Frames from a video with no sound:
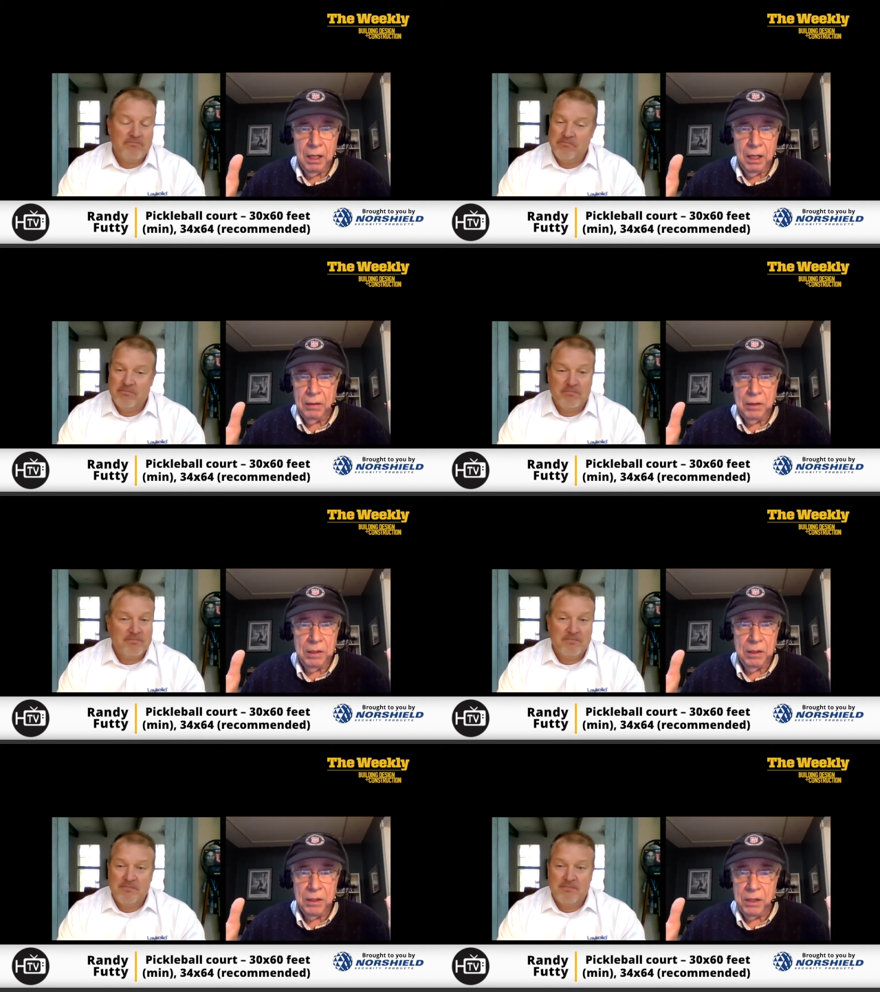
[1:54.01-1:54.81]
Speaker 1: Uh,
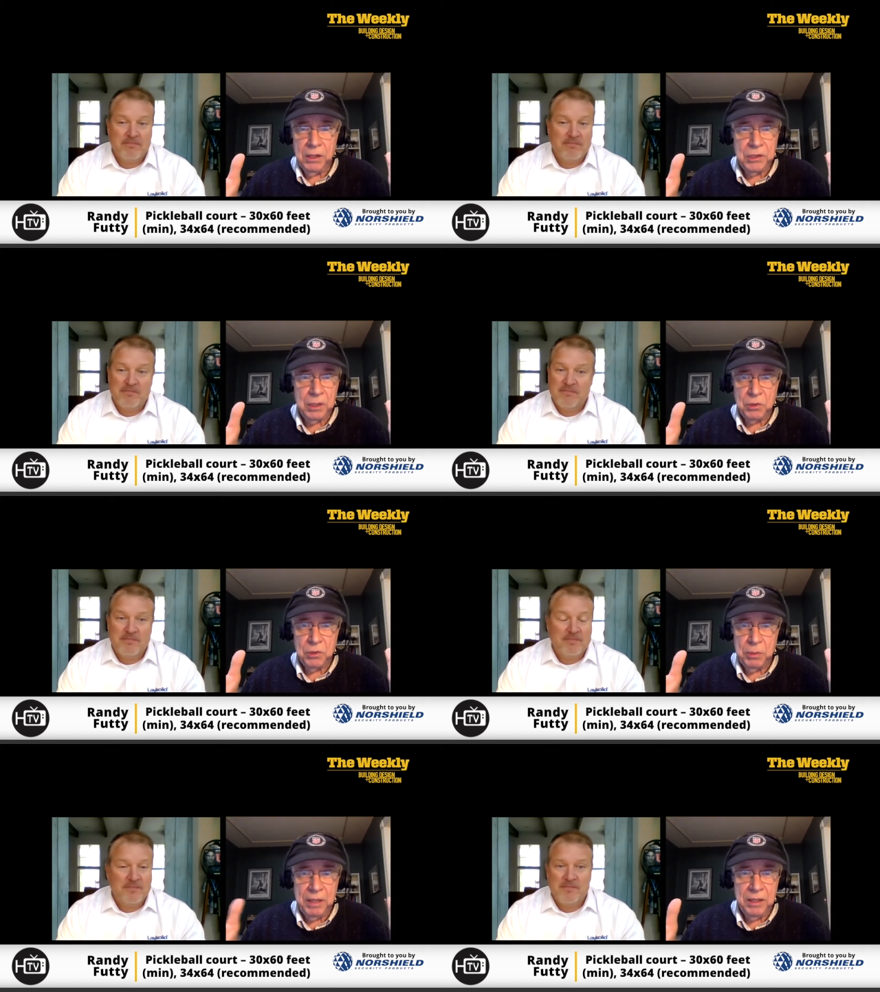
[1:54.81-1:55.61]
there there are
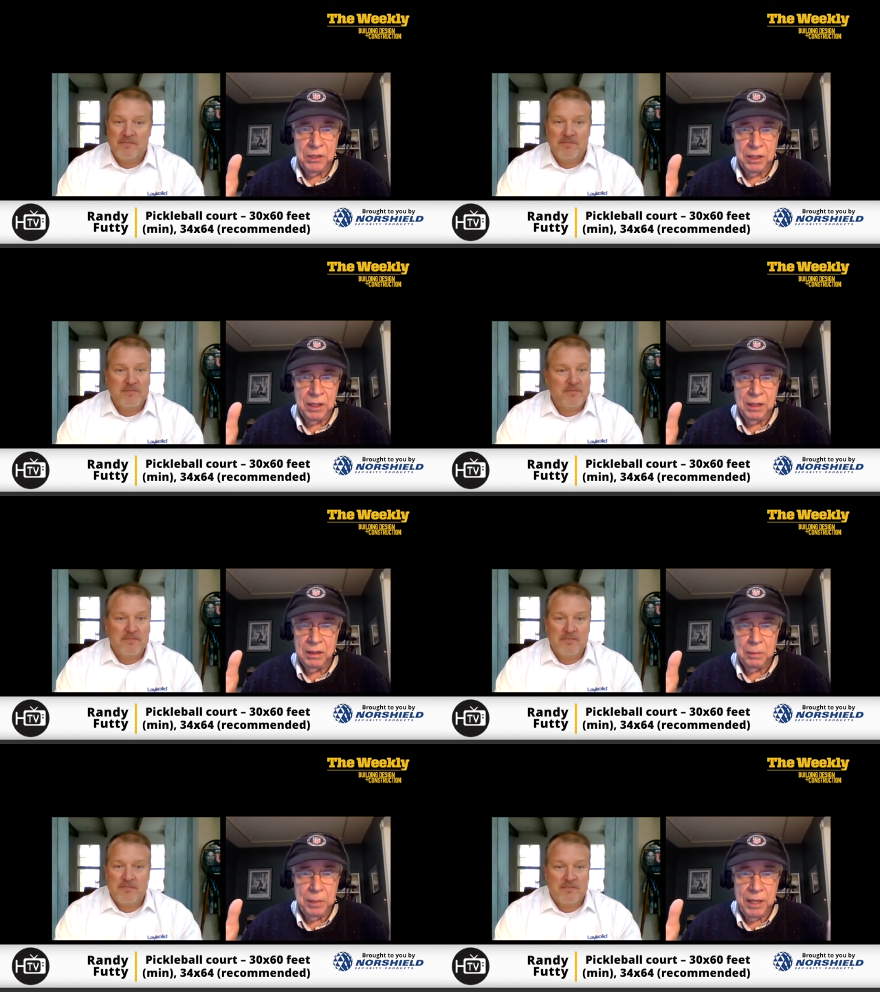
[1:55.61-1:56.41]
some
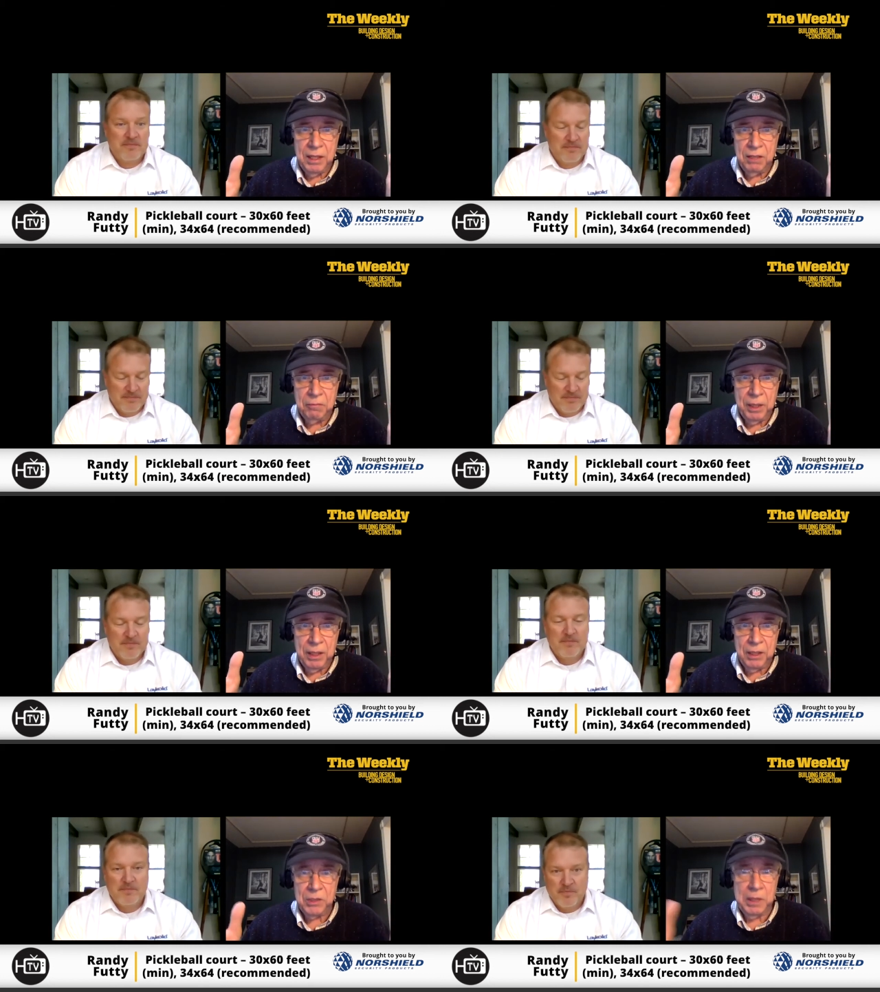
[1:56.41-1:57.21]
tremendously competitive
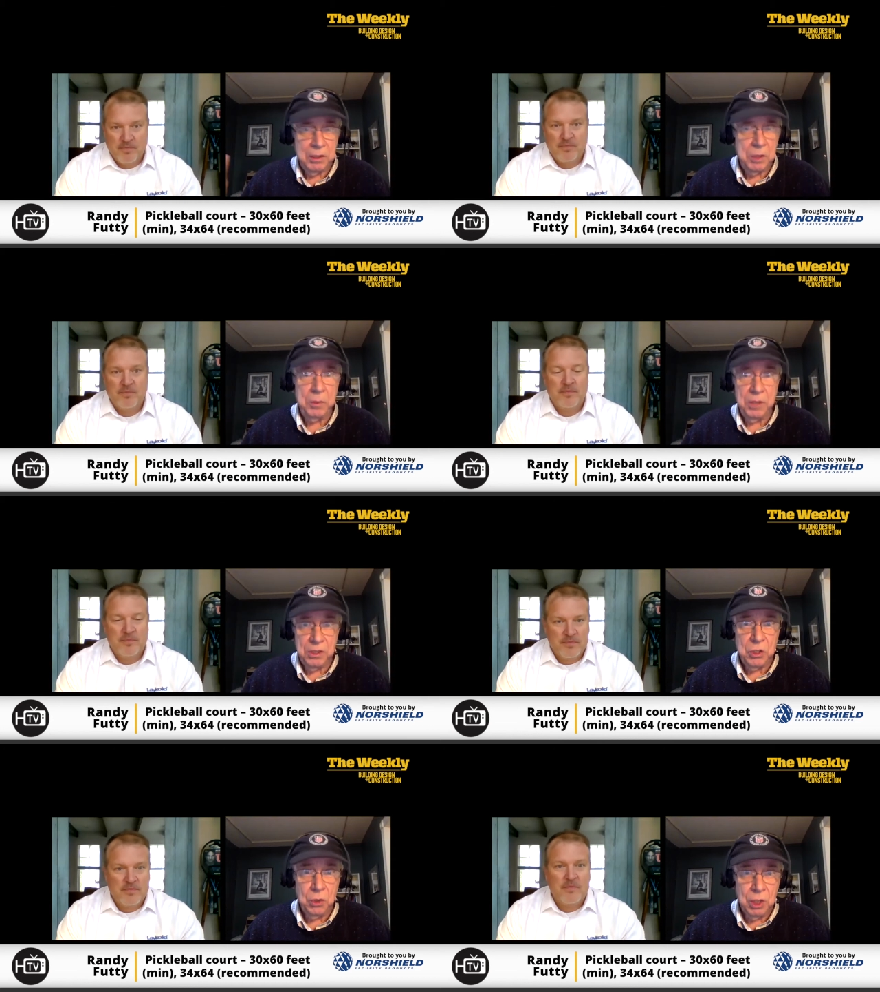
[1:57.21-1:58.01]
players. I mean, there's a
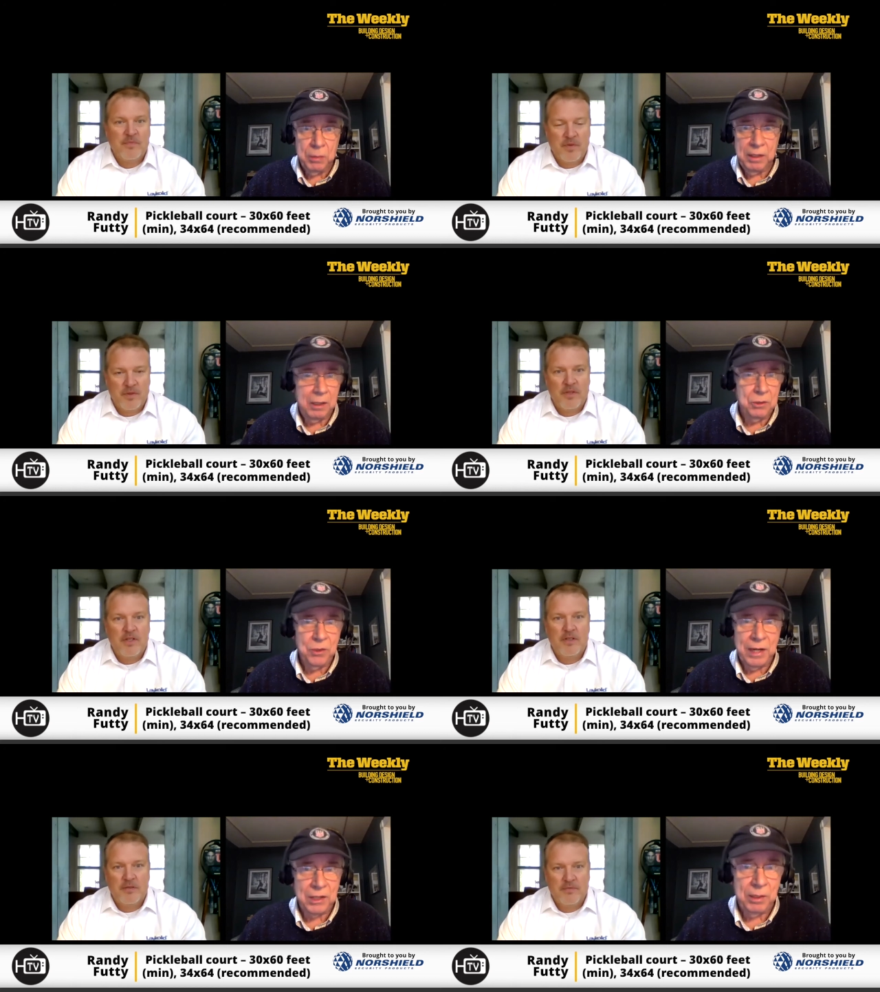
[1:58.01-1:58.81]
there's a tournament
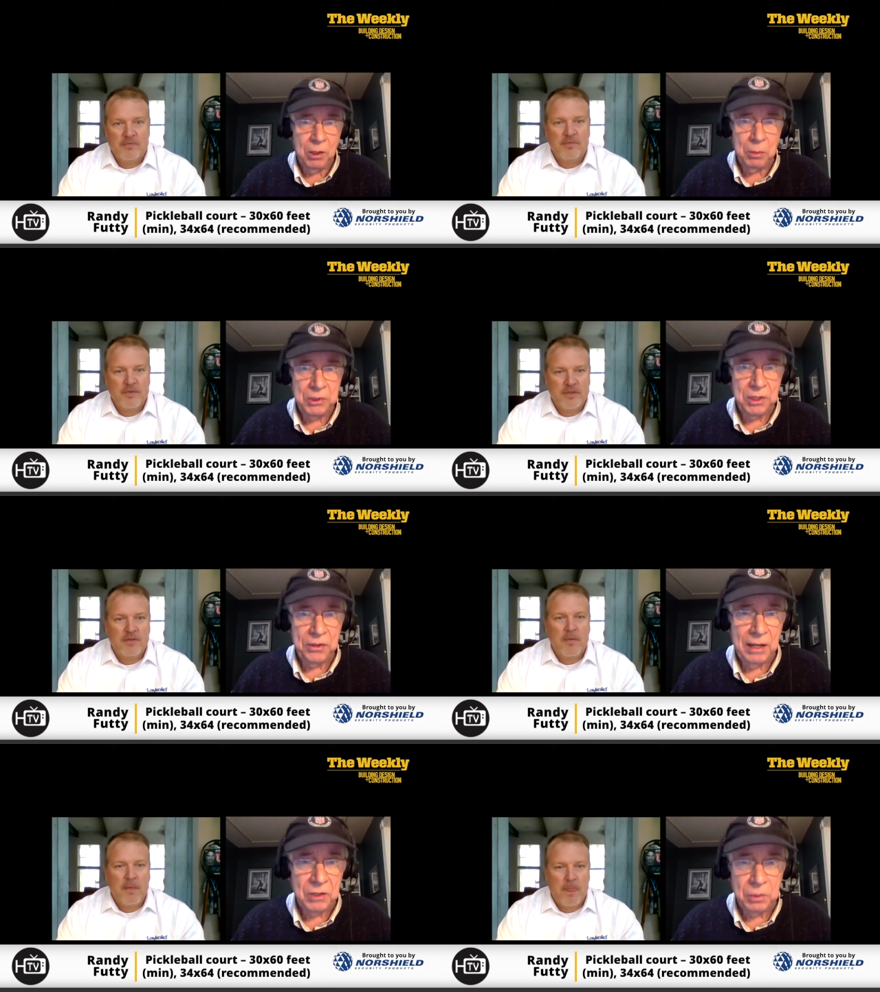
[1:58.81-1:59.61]
that attracts about
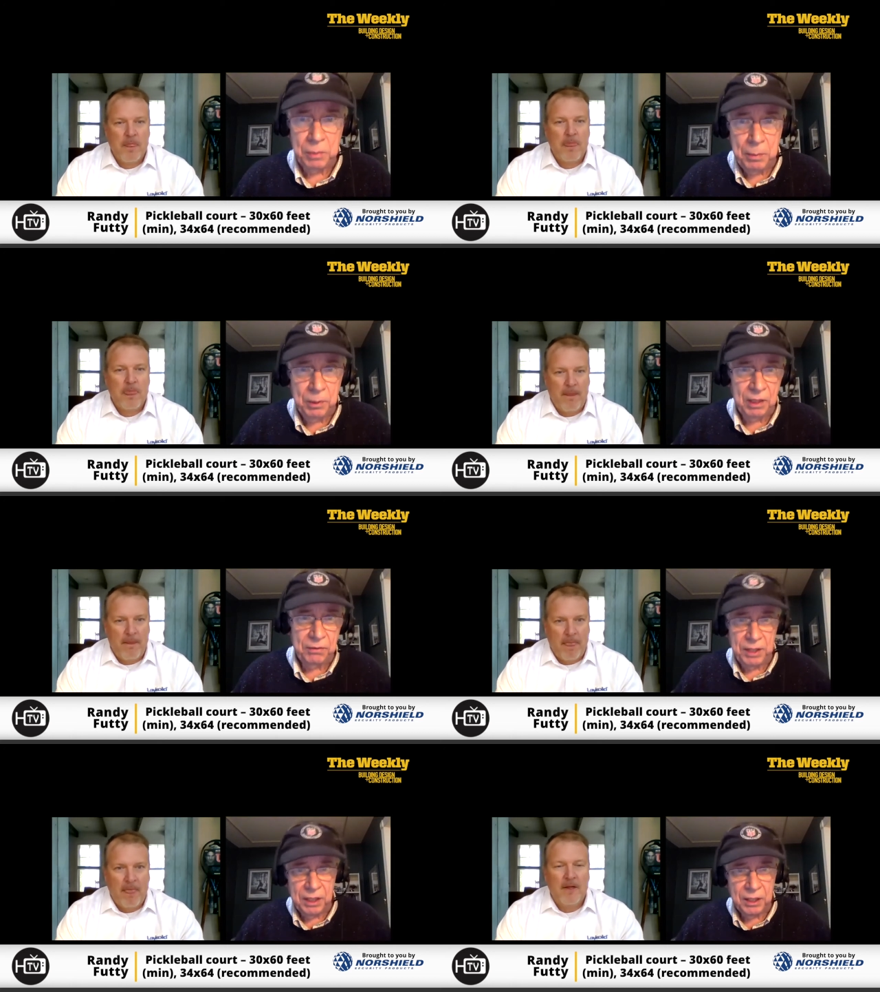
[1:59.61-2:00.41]
almost a thousand
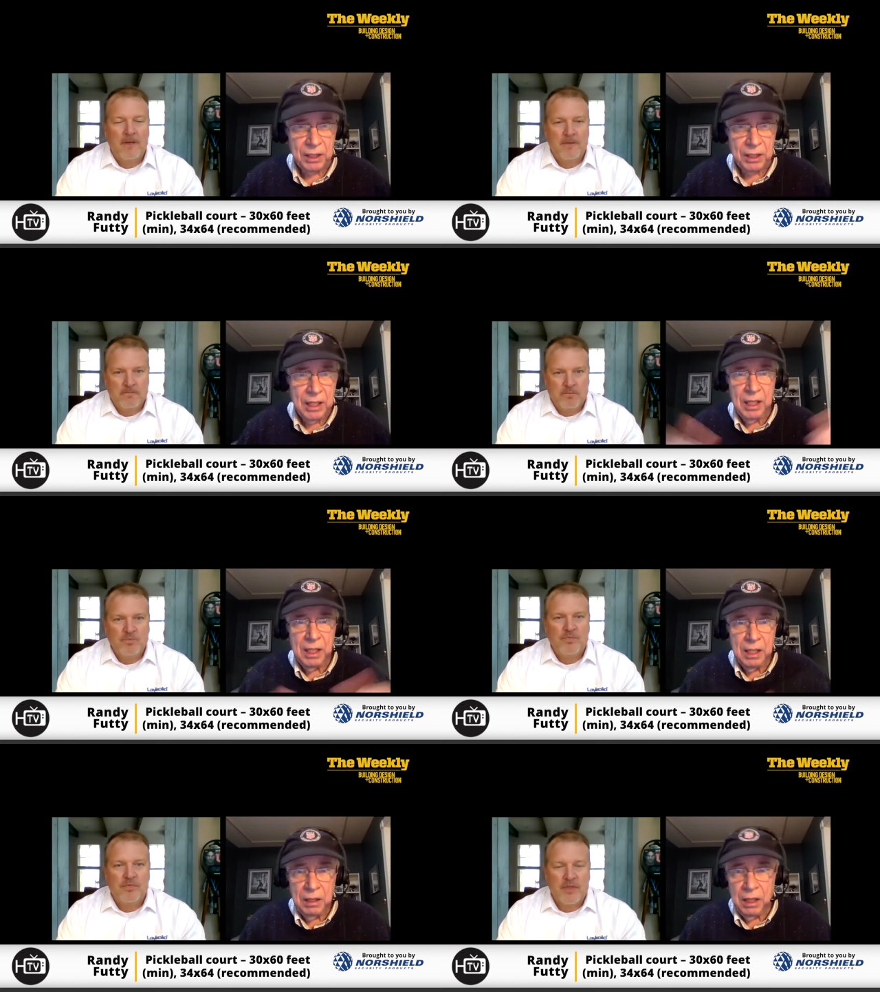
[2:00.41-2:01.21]
people every year,
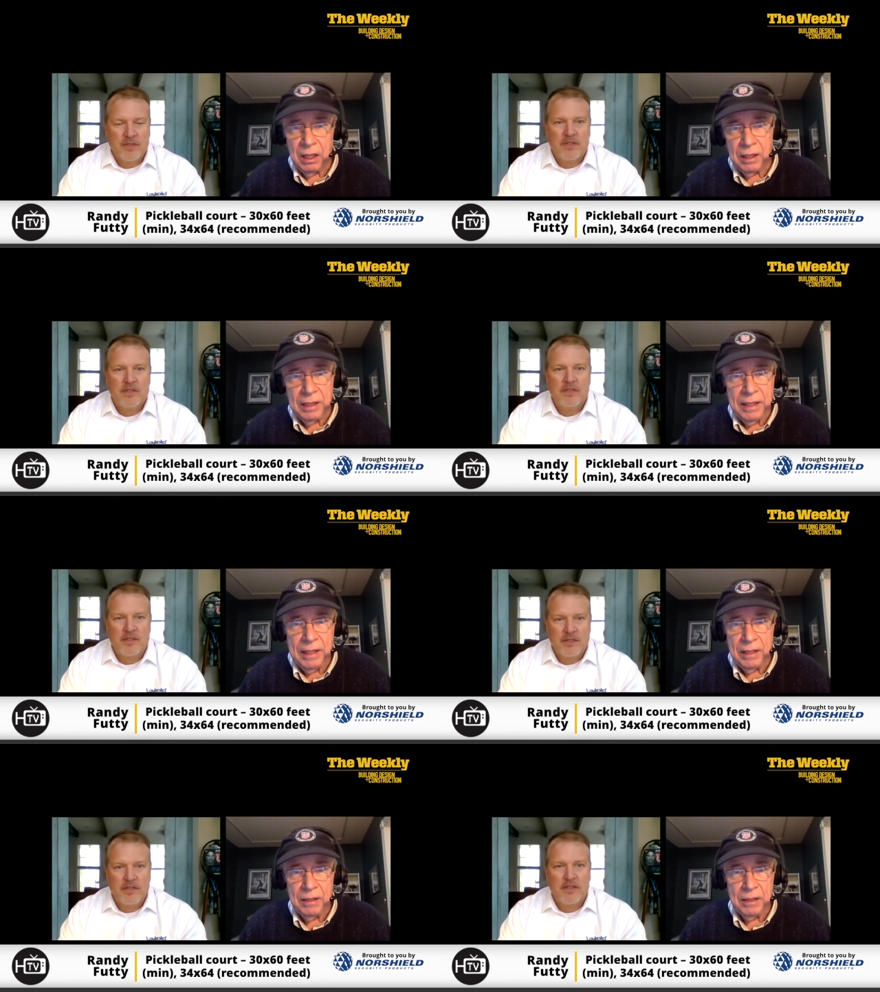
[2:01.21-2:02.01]
uh,
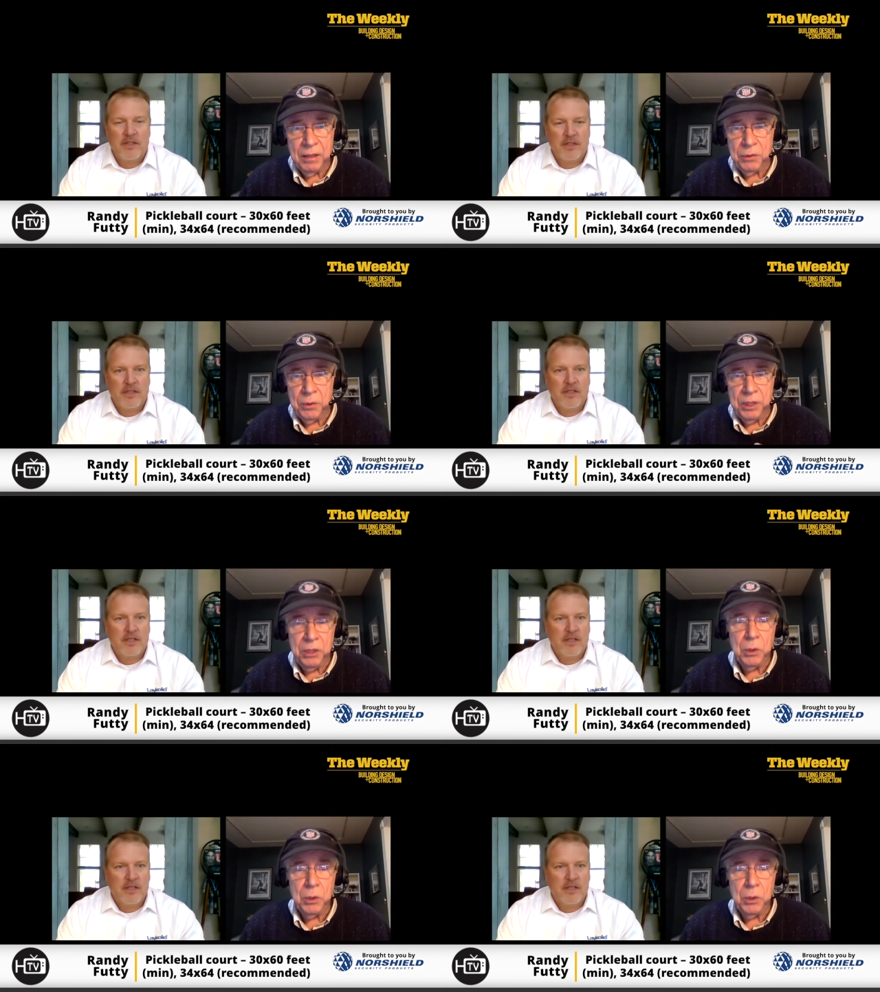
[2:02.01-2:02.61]
and uh, through the